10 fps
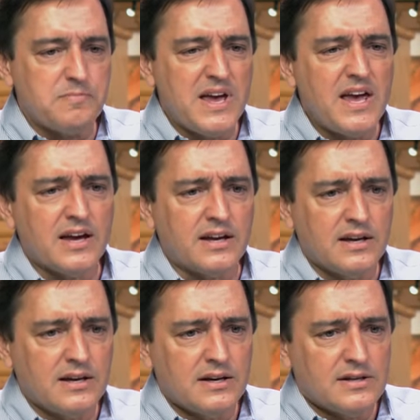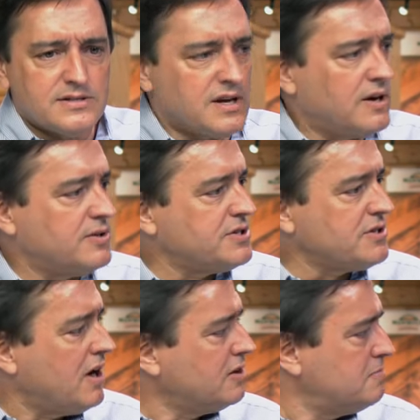They're big, so
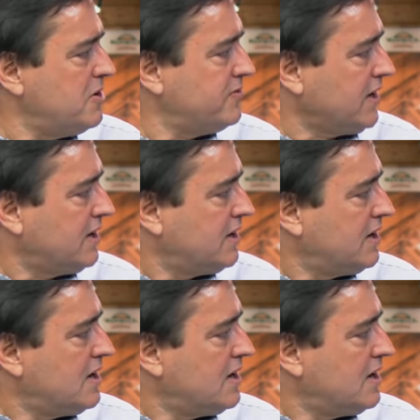this will hold a movie.